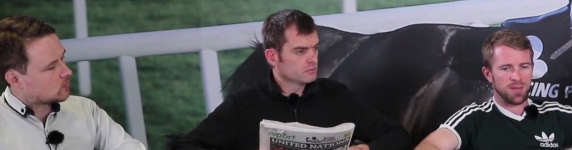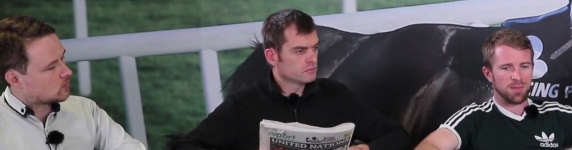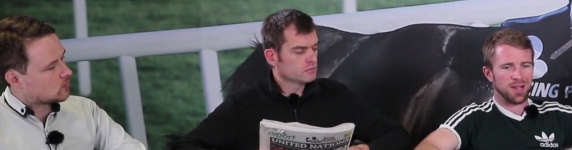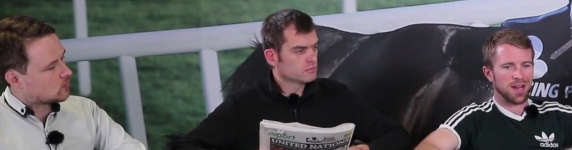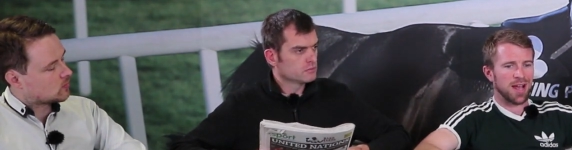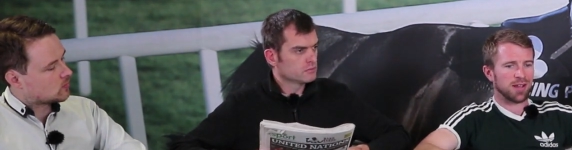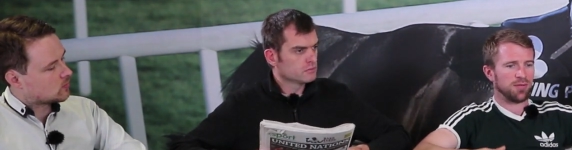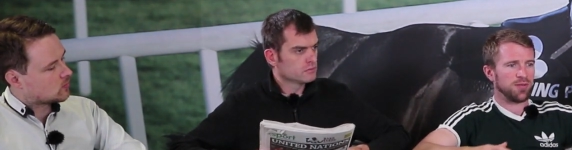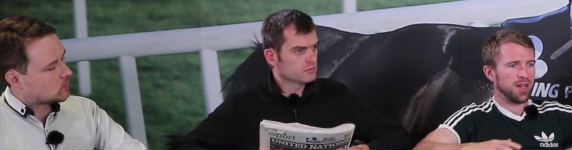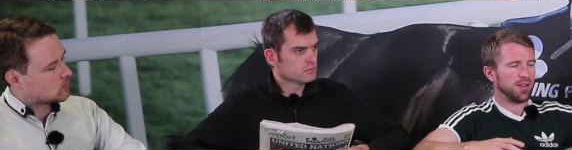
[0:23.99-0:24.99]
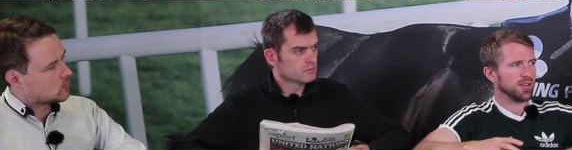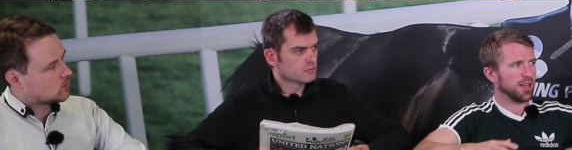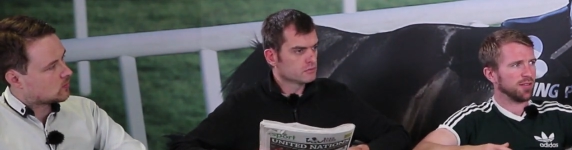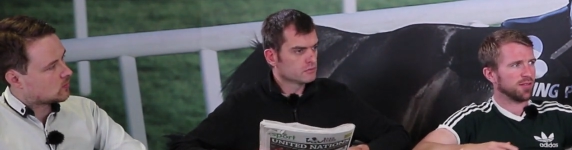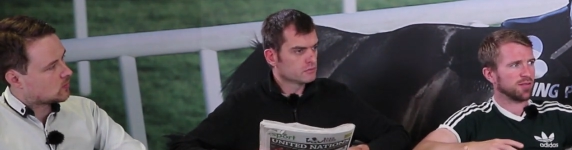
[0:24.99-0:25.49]
Speaker 1: maybe a lack of fillies
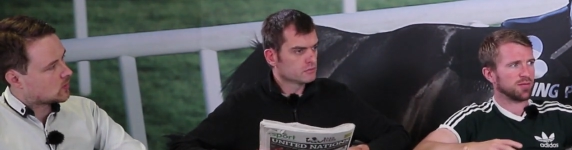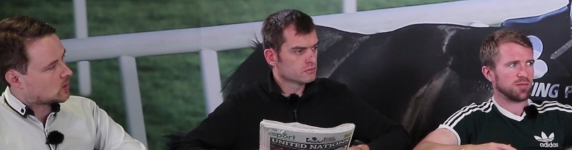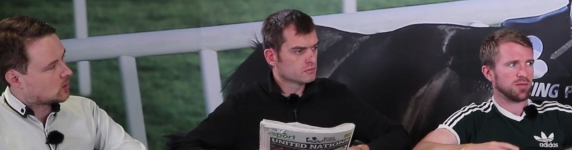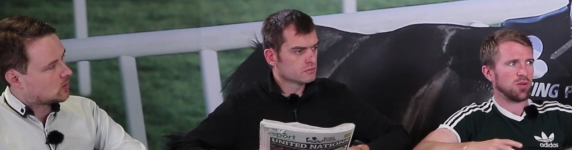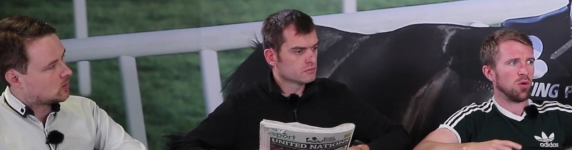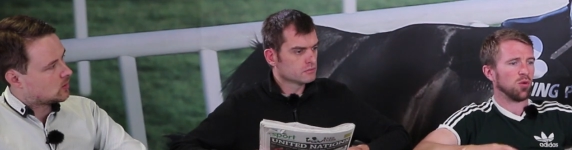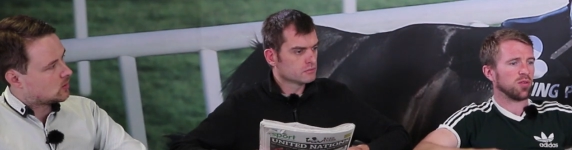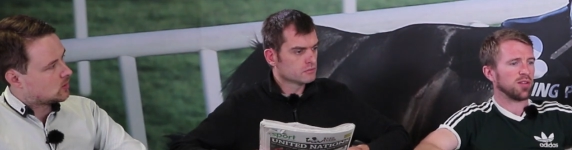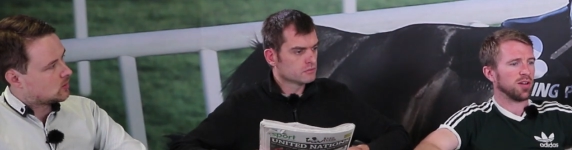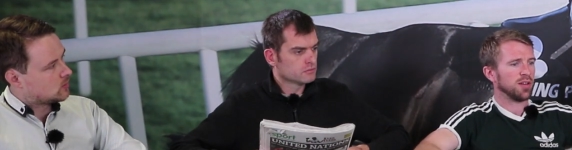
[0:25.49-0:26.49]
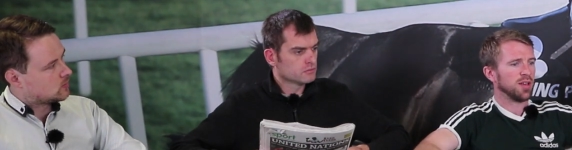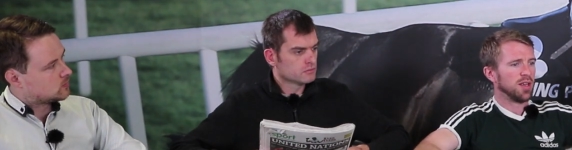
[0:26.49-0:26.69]
against Colstead.